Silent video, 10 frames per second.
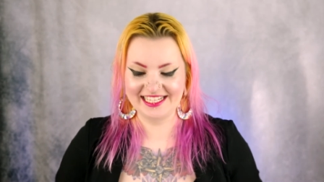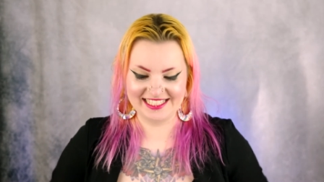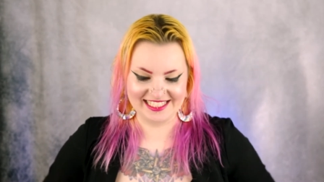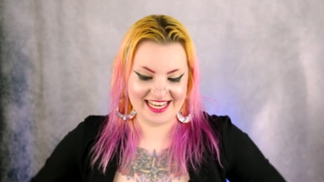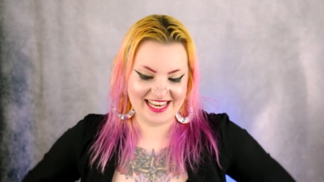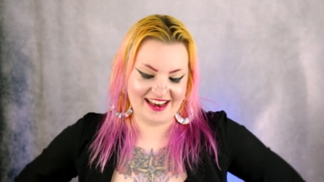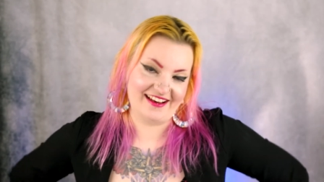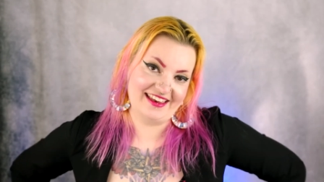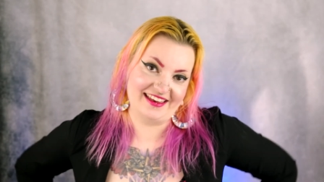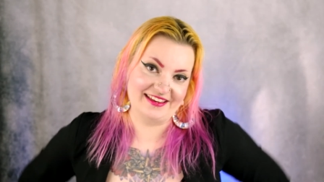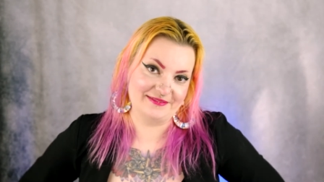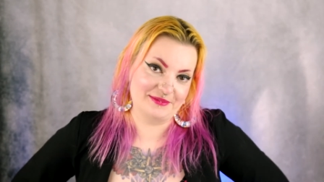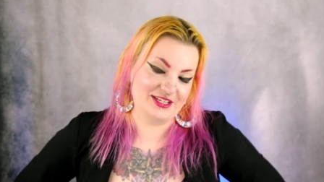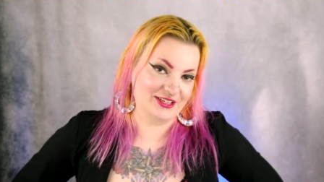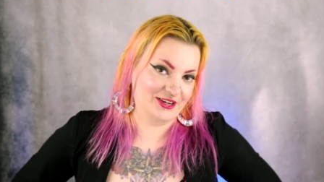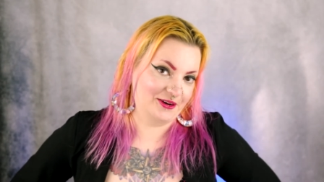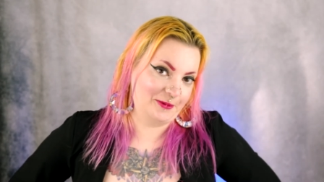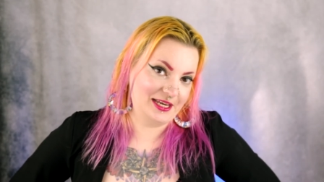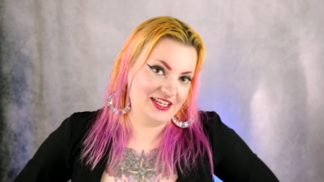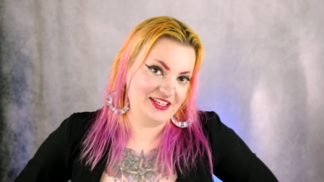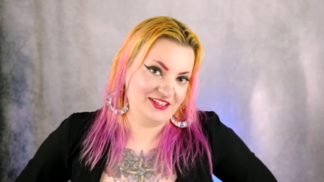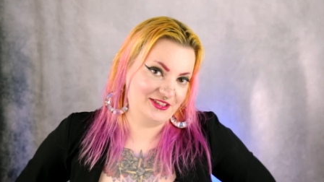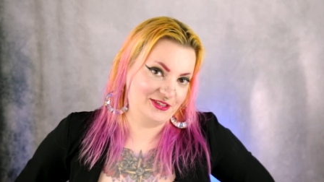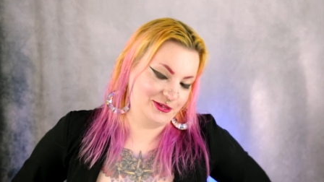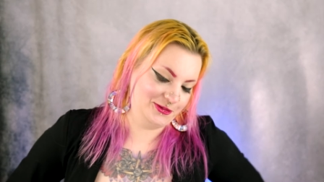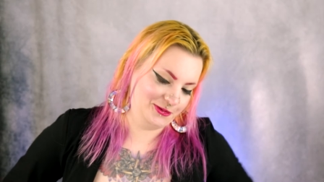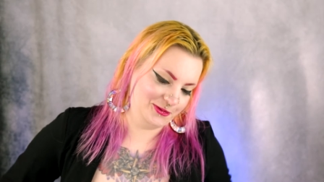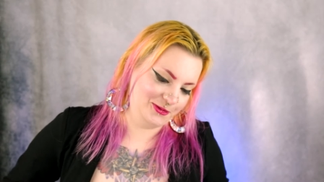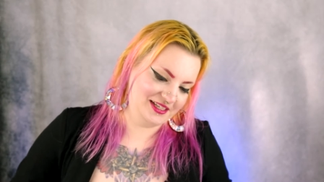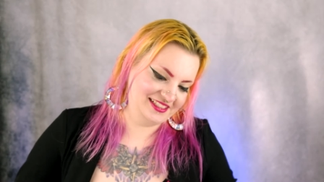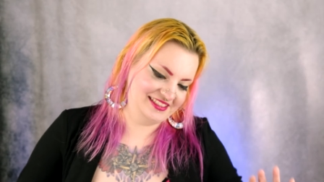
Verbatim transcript: Today I am going to